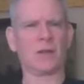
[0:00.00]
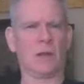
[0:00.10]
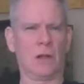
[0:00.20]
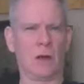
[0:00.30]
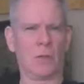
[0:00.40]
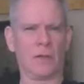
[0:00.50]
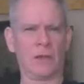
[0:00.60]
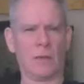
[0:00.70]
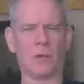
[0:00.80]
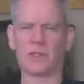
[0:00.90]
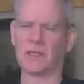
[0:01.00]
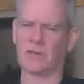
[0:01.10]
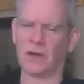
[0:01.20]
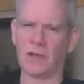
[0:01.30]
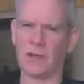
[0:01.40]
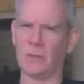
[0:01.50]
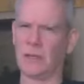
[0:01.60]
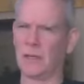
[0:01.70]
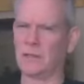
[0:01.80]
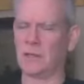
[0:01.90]
along with him, which is very
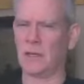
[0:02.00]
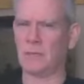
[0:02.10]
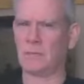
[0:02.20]
human, isn't it?